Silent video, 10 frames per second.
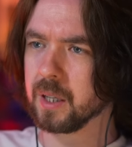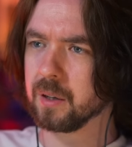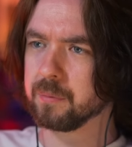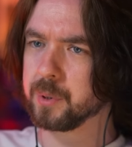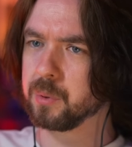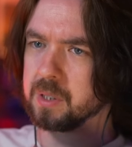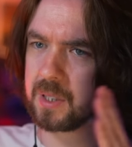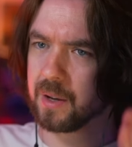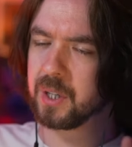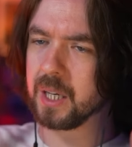And then between
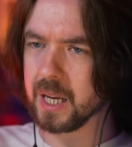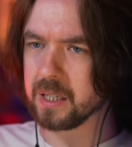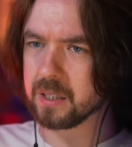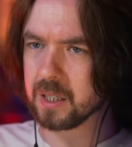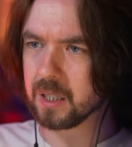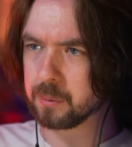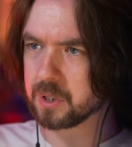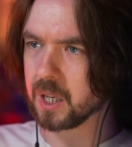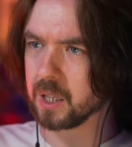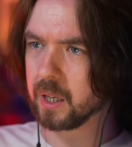7 and 18, I
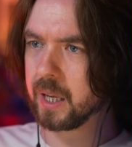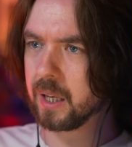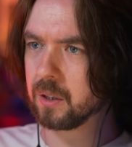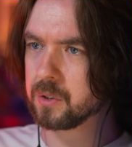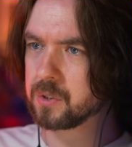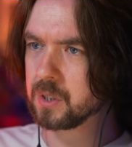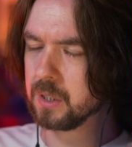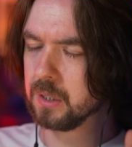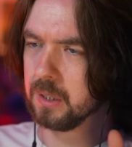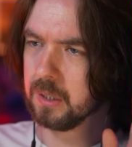was taking inhalers.
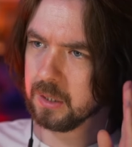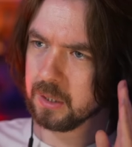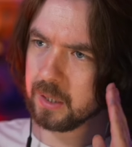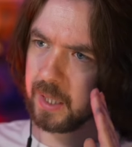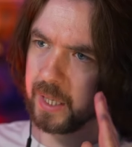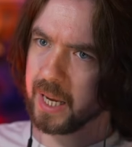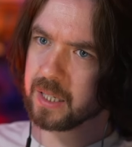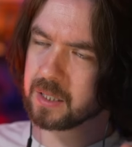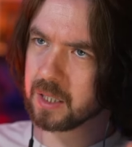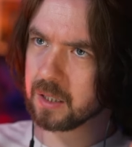And then
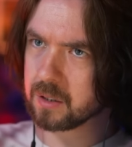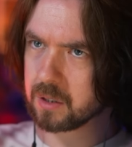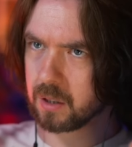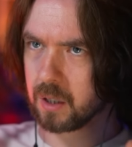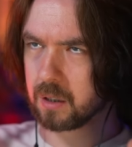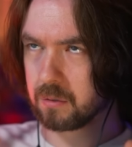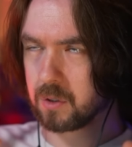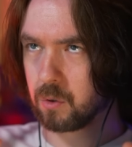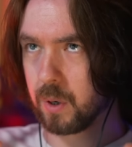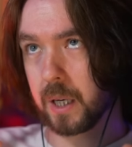18 to
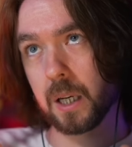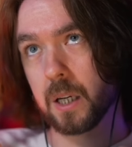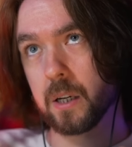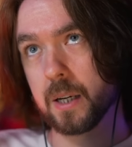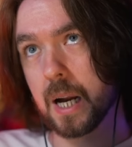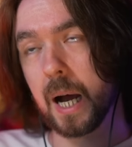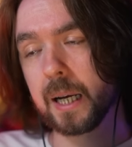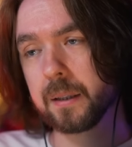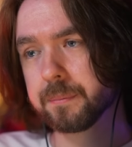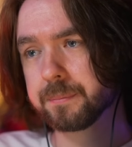
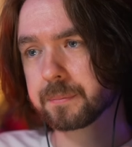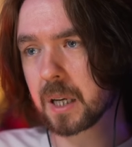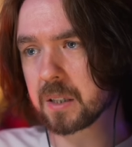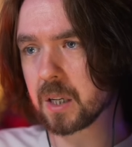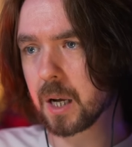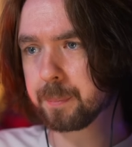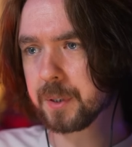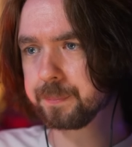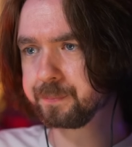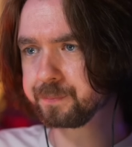29, I
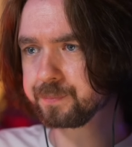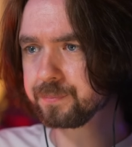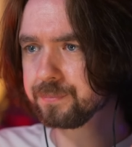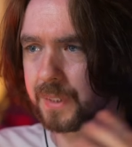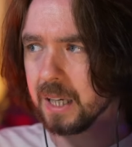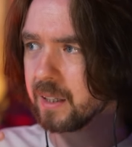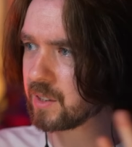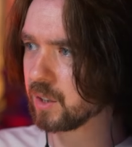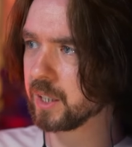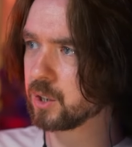stopped. And then
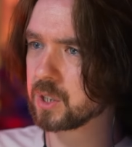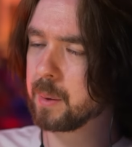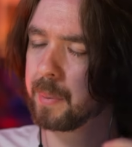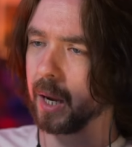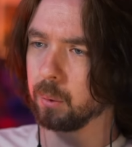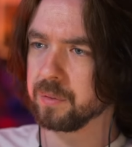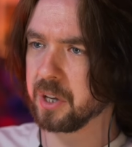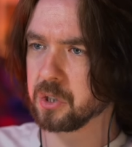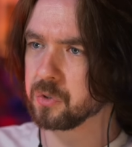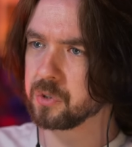suddenly it just came back with a
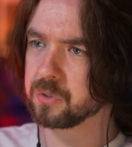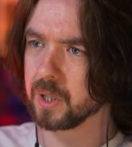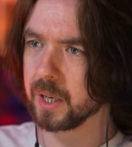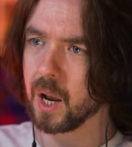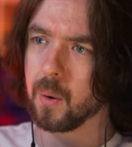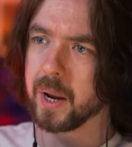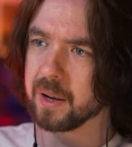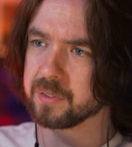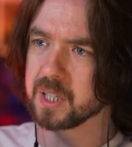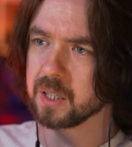vengeance. And now I
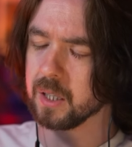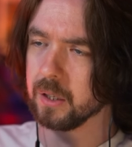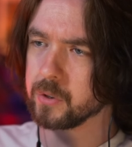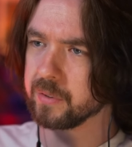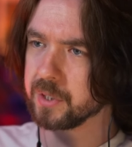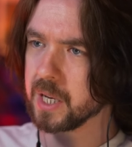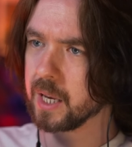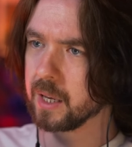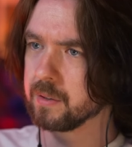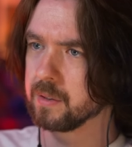have to take inhalers every
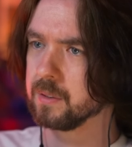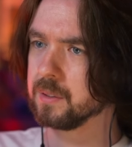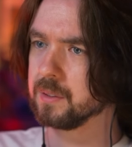day again.